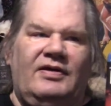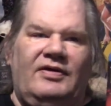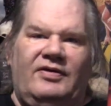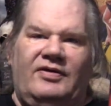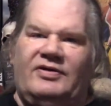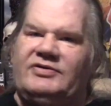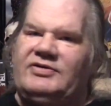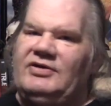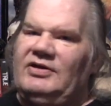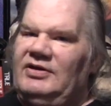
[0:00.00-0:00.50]

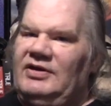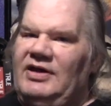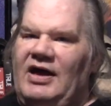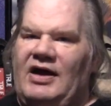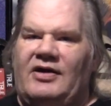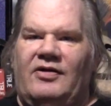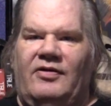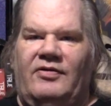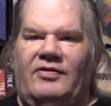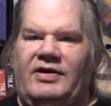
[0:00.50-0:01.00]
There's a
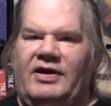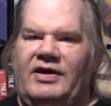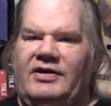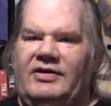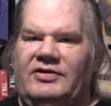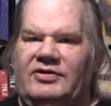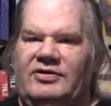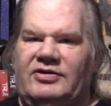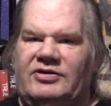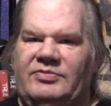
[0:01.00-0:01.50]
lot going on
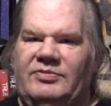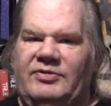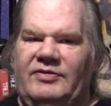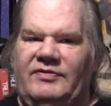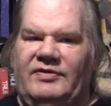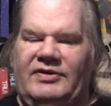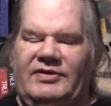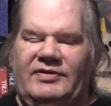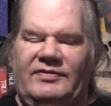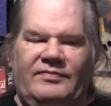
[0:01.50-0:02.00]
in this
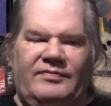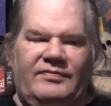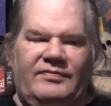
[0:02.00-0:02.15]
movie.